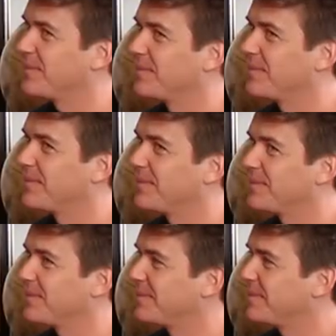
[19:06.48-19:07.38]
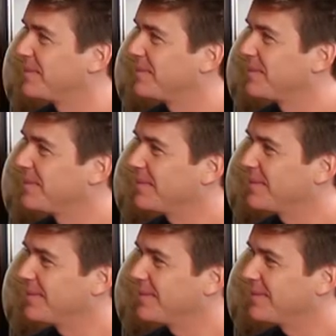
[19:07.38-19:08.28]

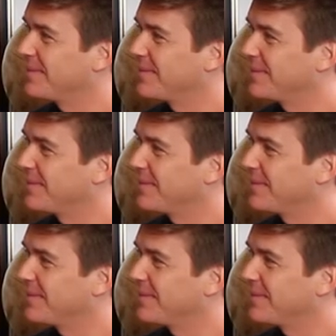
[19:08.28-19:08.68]
(not speaking)